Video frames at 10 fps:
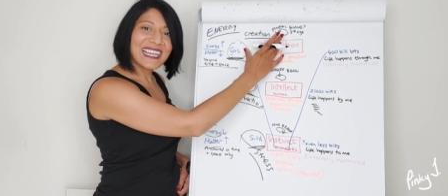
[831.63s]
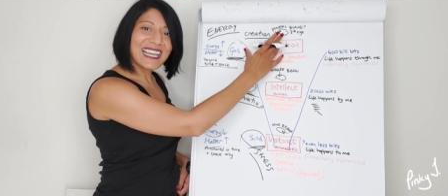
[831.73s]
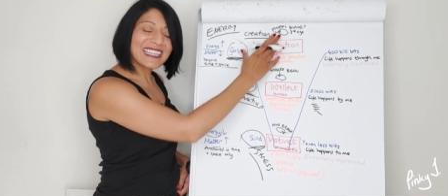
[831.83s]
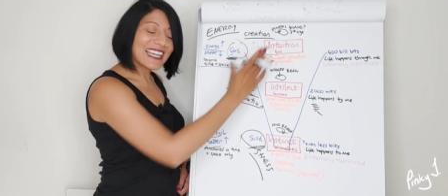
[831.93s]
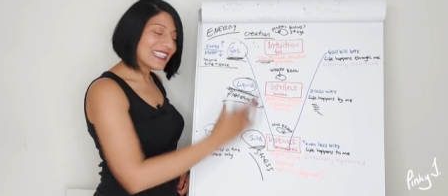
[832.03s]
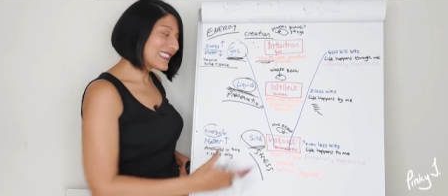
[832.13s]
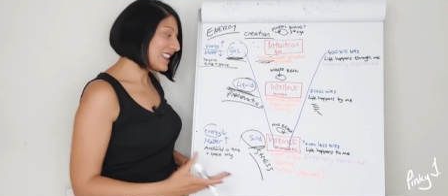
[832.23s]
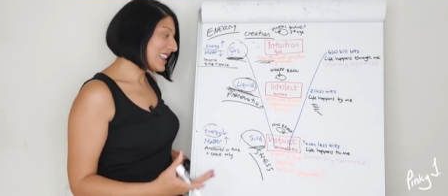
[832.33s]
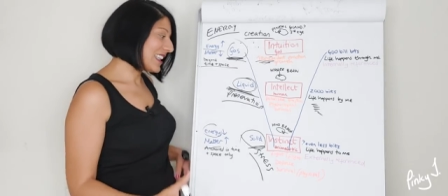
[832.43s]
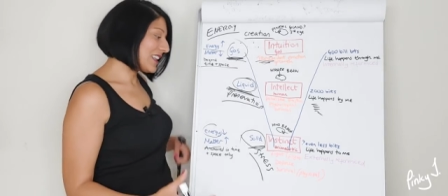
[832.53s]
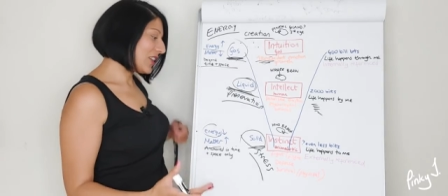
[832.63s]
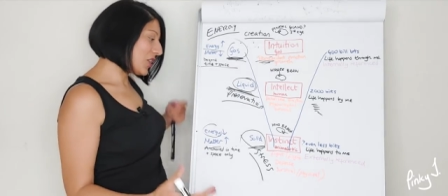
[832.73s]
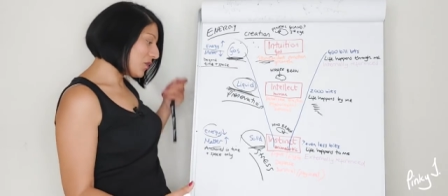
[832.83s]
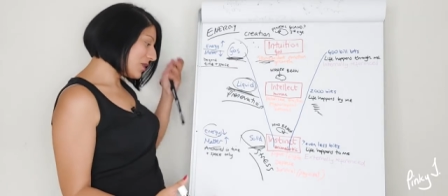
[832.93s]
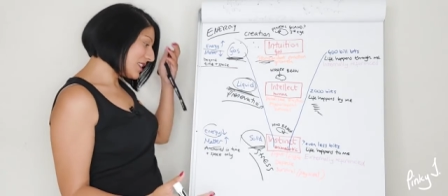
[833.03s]
And that's something that
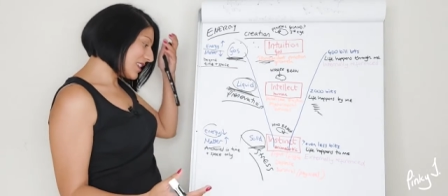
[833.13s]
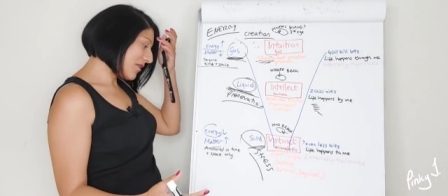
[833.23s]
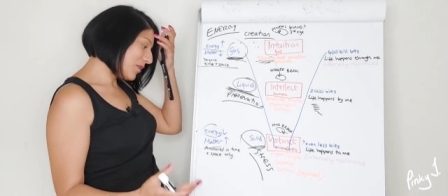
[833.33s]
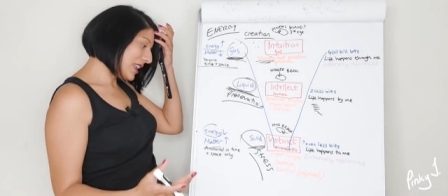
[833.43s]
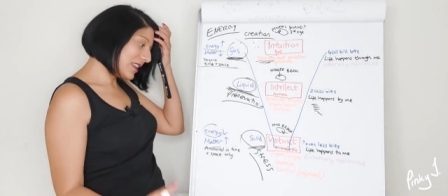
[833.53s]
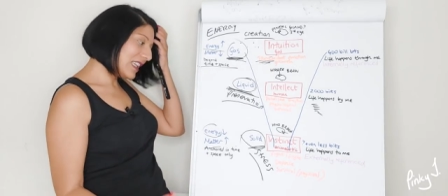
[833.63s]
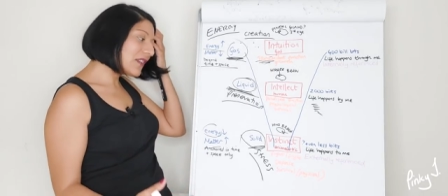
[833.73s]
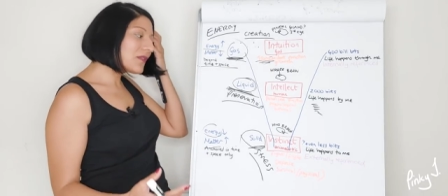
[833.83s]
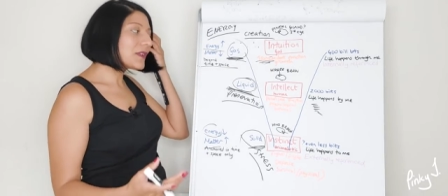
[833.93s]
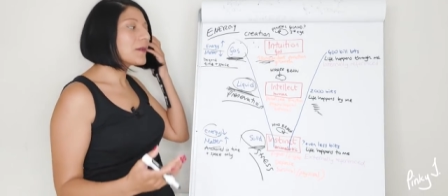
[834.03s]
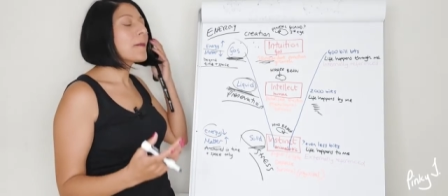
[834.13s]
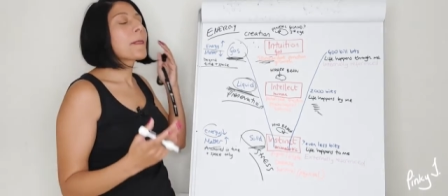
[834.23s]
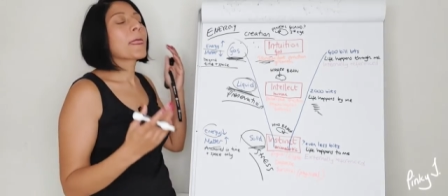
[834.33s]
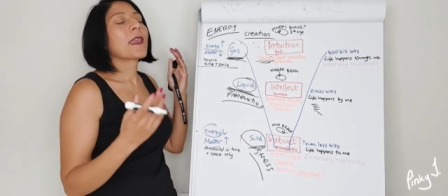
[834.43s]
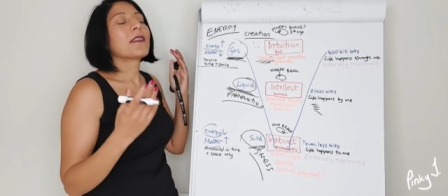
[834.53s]
humans have been given
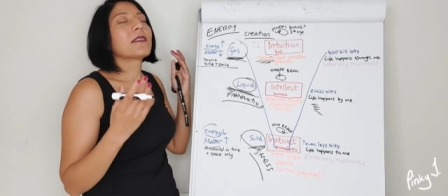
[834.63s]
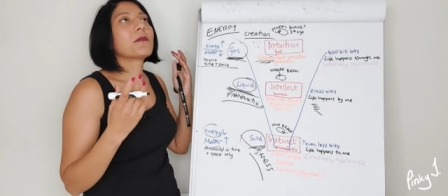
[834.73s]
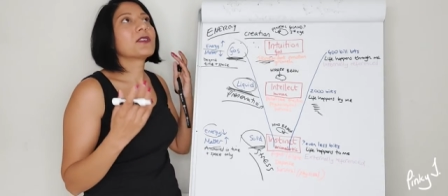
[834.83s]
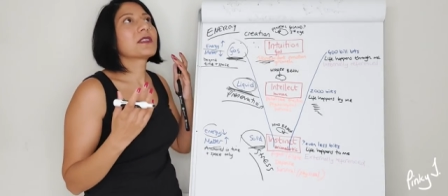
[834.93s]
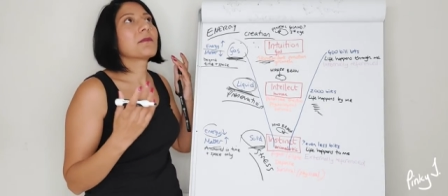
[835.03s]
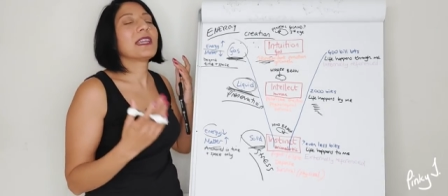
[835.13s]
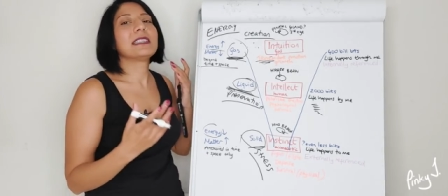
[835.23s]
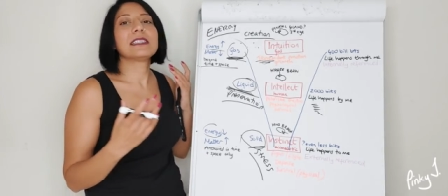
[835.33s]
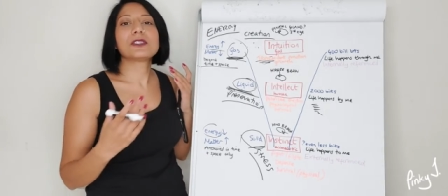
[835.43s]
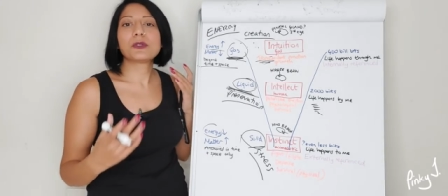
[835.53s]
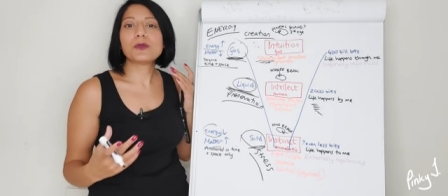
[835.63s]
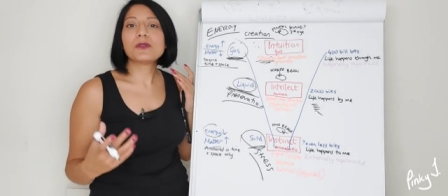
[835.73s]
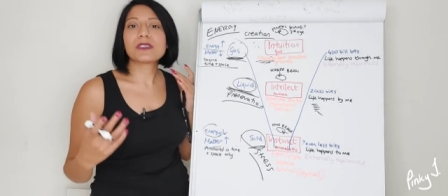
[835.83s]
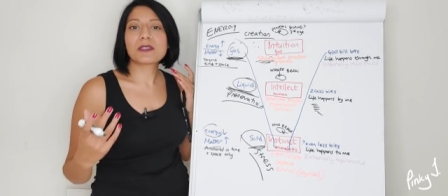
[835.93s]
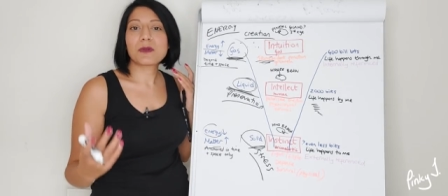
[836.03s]
the most amazing
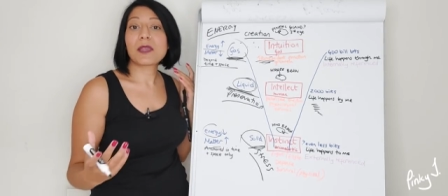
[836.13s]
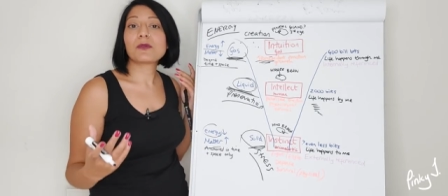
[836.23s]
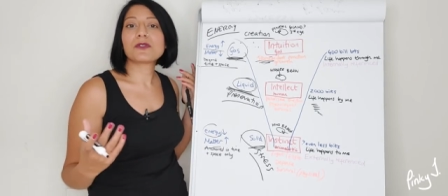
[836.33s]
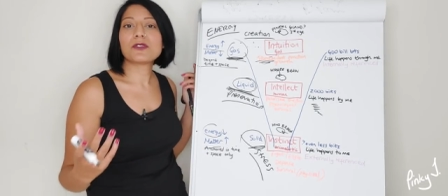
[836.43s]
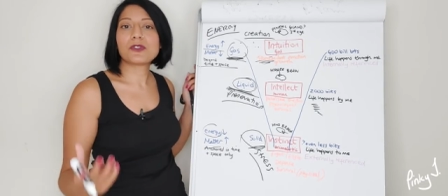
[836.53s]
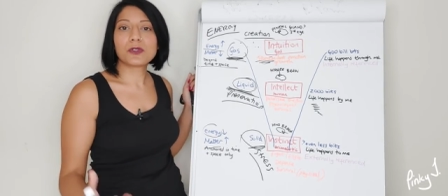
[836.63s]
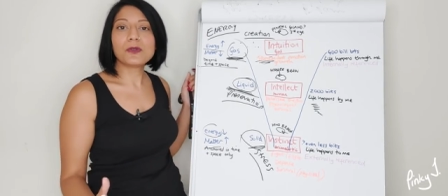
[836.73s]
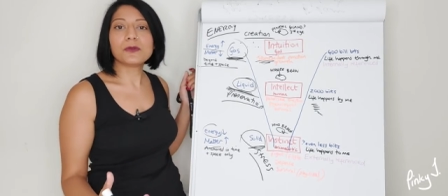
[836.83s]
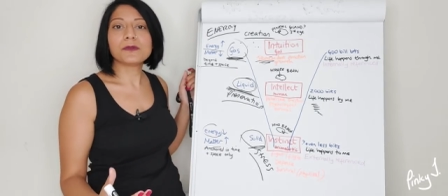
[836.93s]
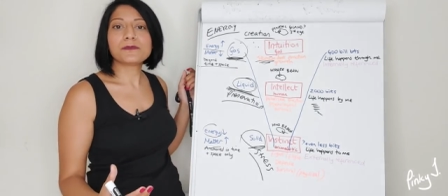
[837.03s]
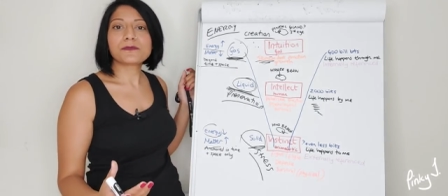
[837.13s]
tools to be able to do